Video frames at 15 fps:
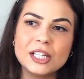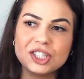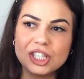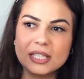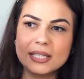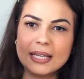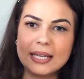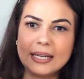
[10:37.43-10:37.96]

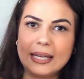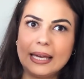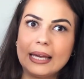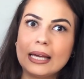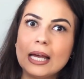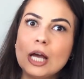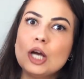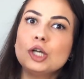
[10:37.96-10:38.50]
just in a
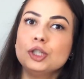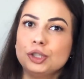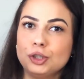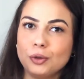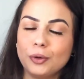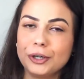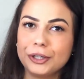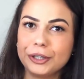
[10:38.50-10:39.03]

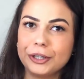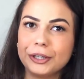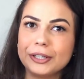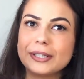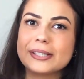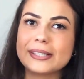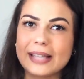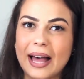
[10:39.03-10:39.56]
shorter
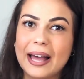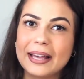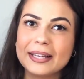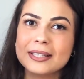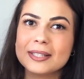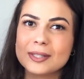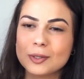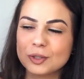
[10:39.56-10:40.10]

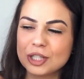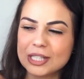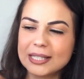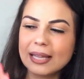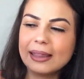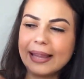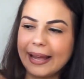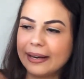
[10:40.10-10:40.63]
size, so just the
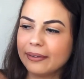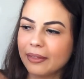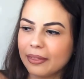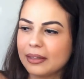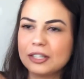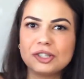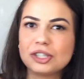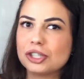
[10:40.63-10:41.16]
length
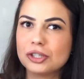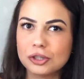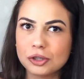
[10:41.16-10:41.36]
is just